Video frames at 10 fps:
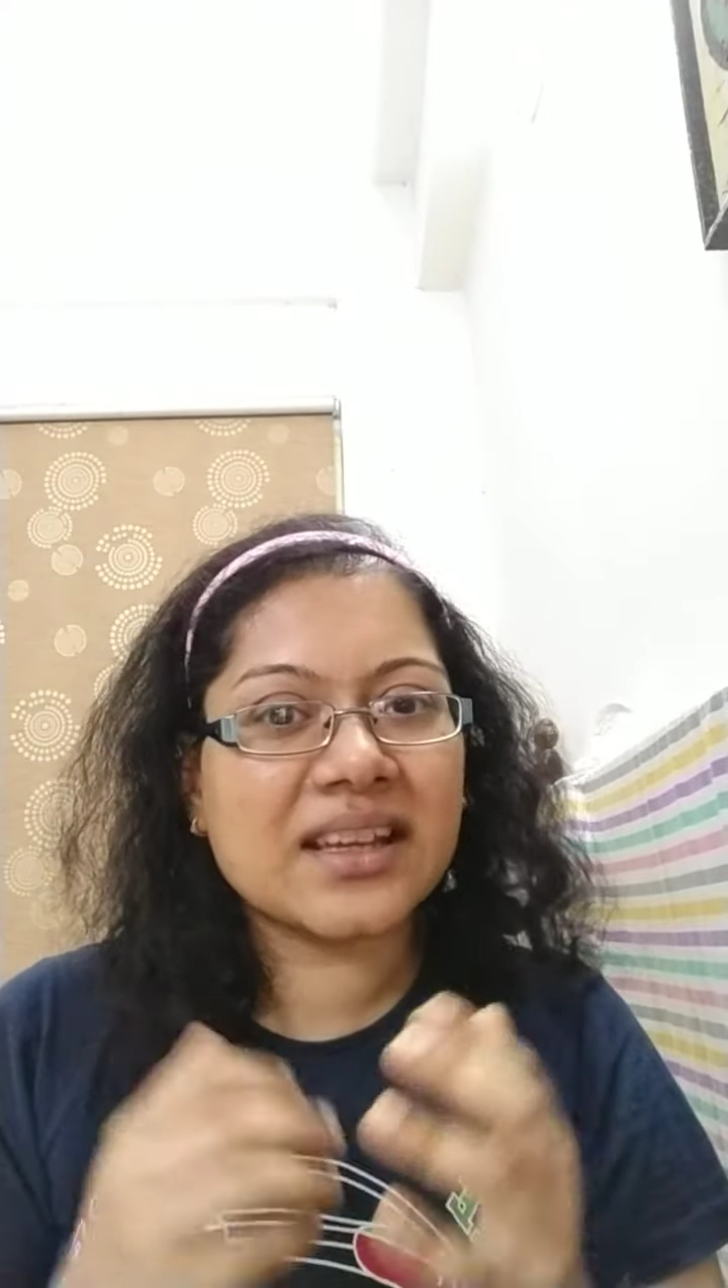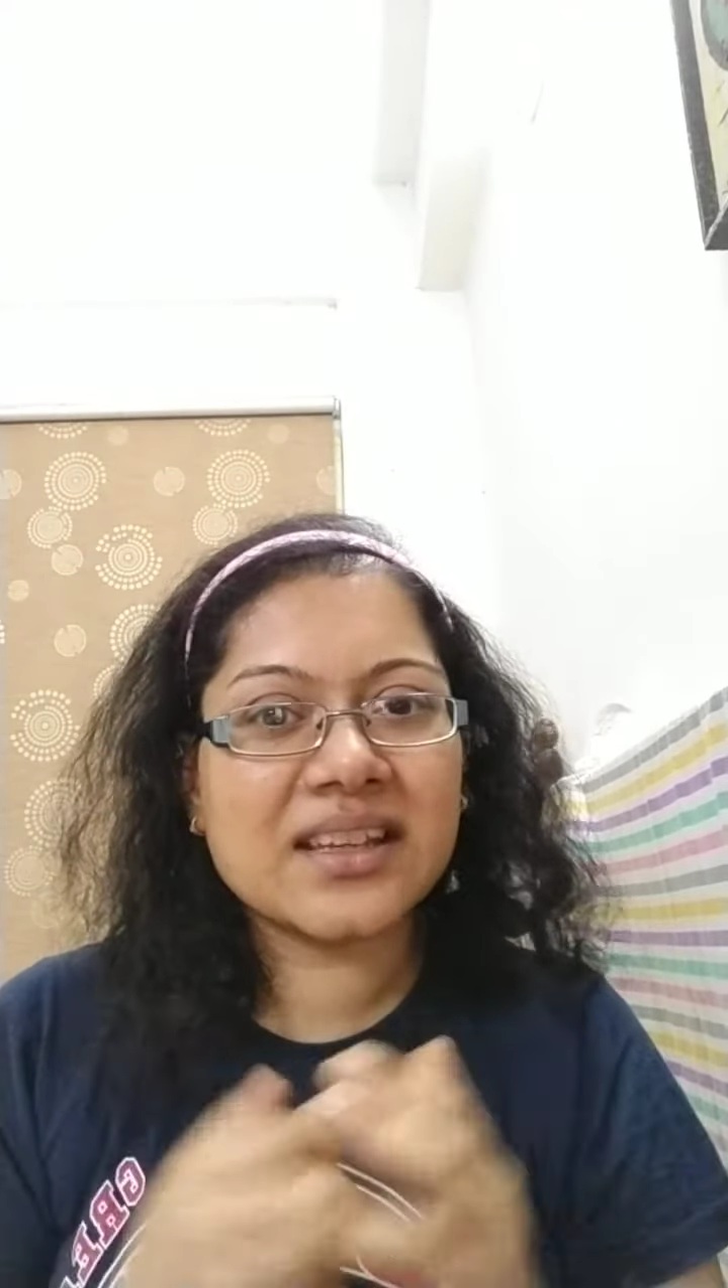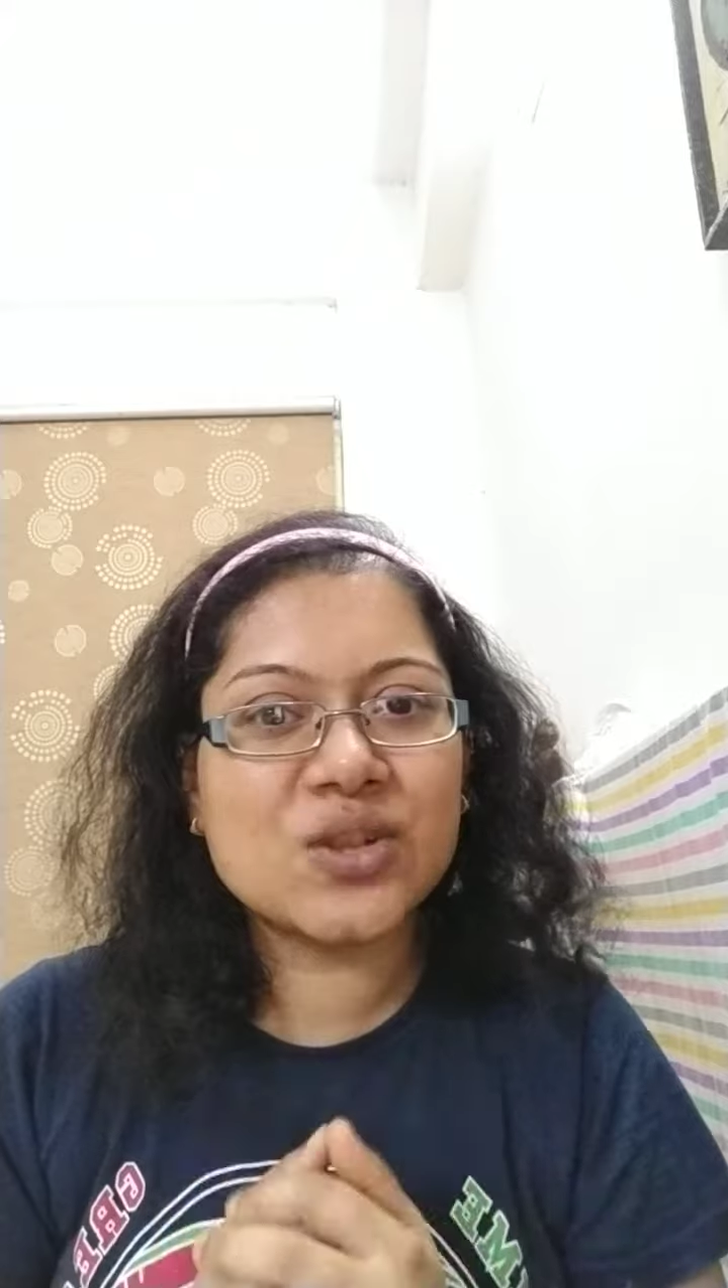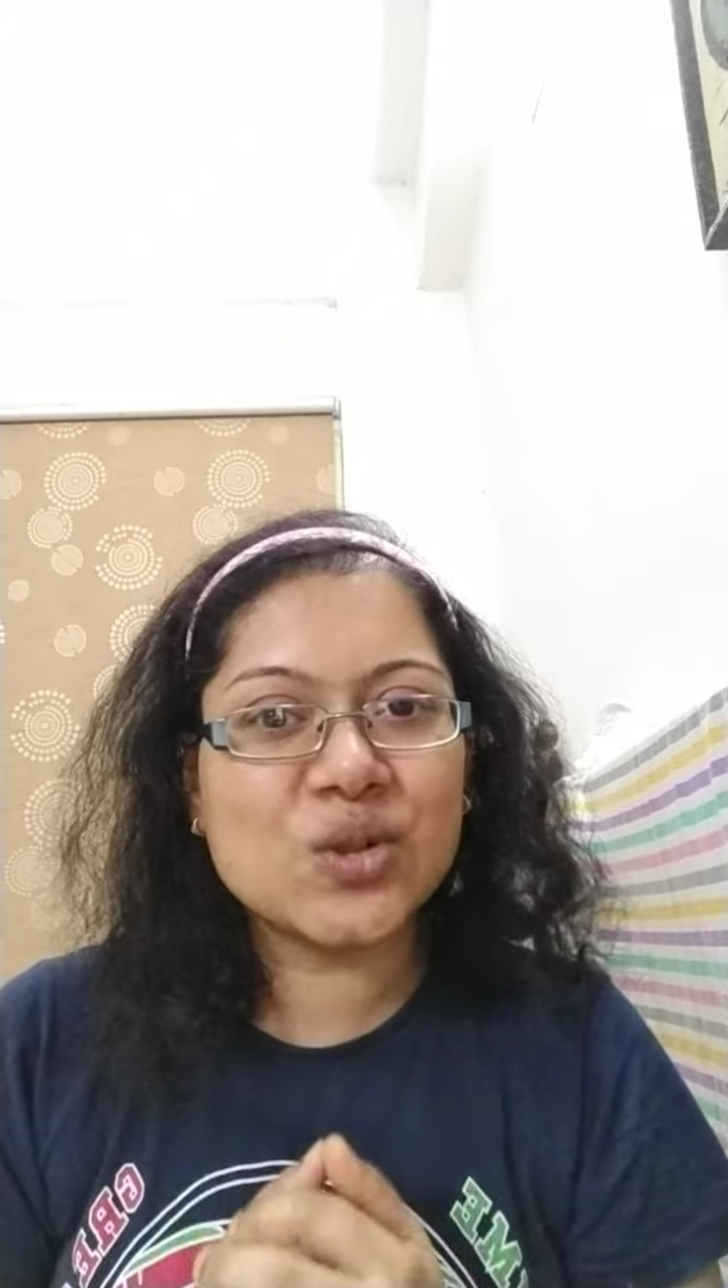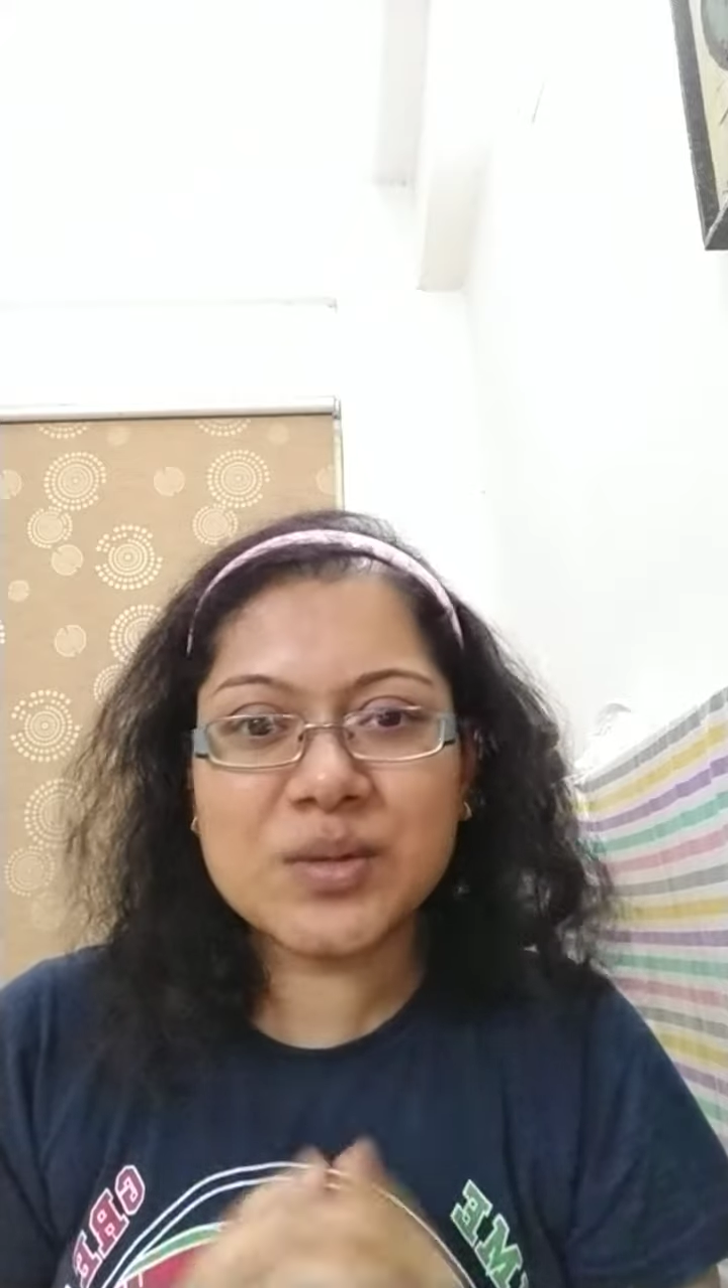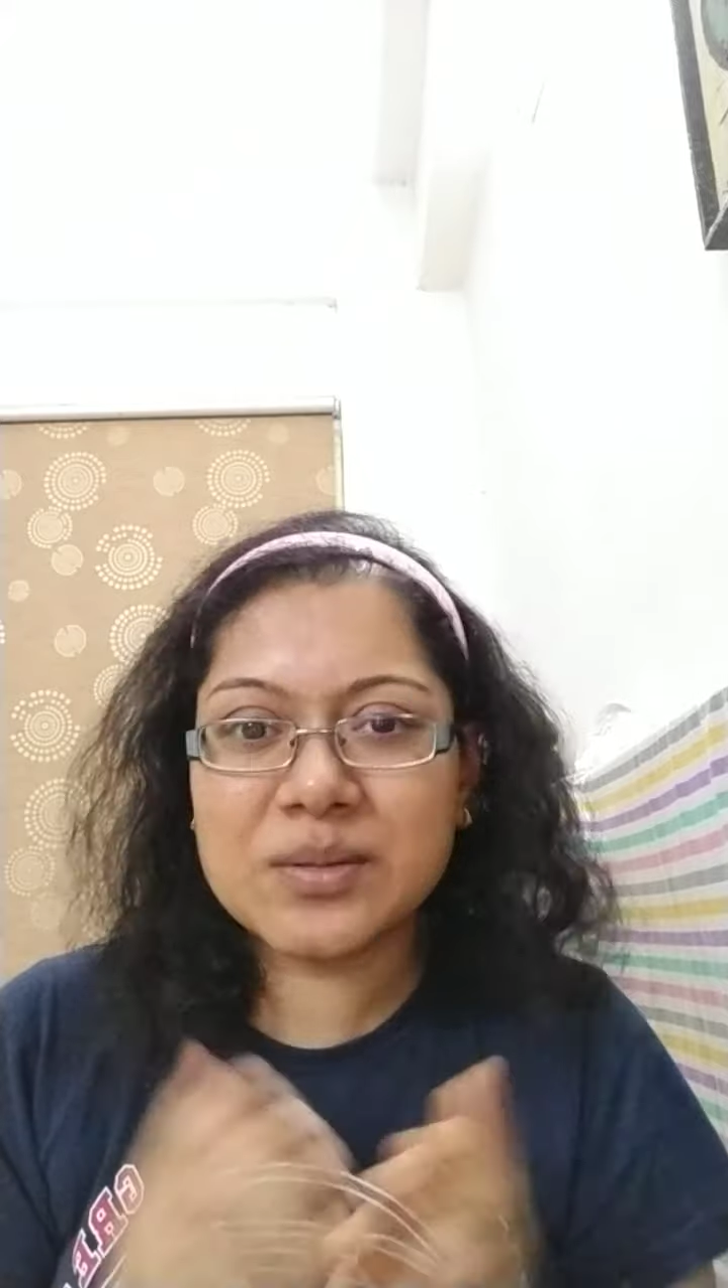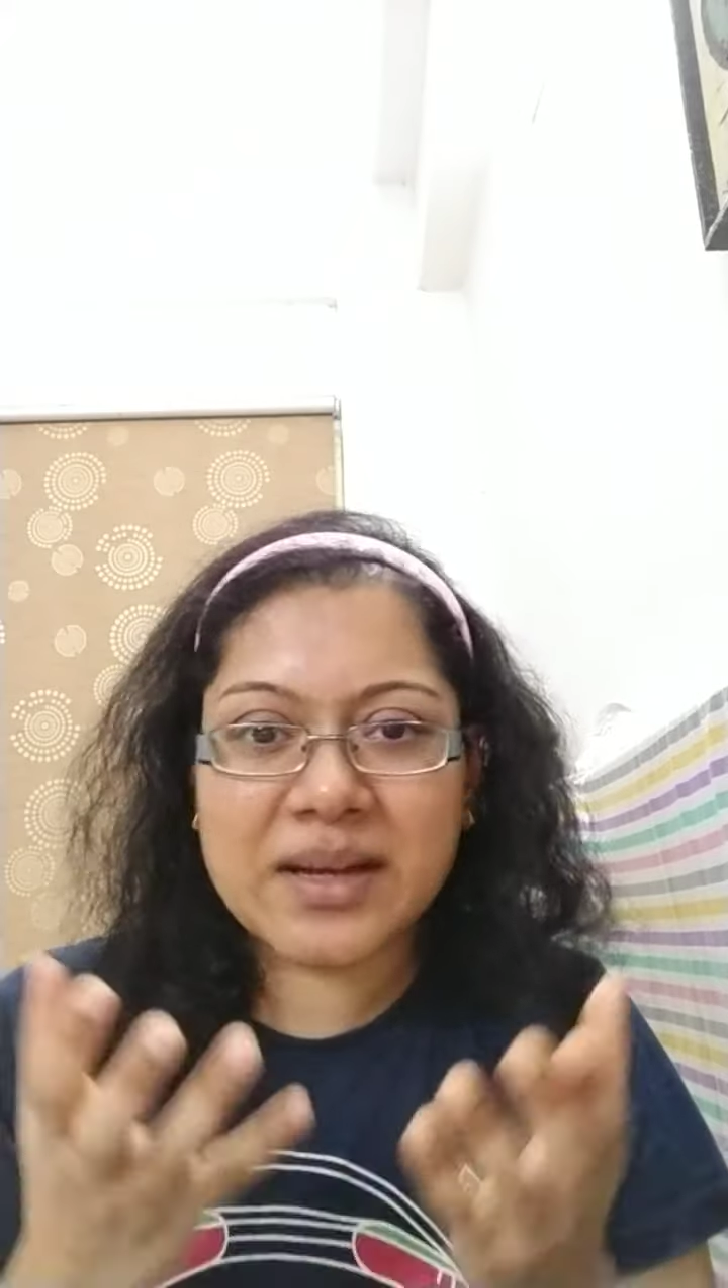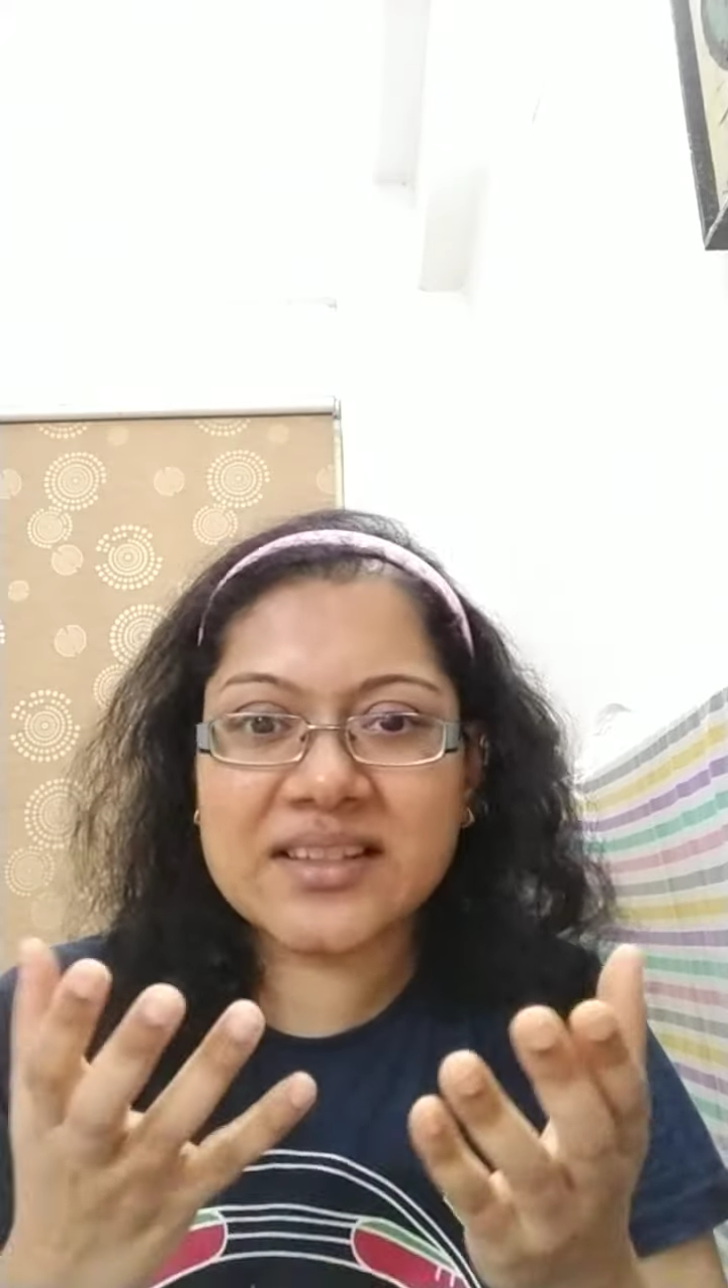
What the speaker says: human by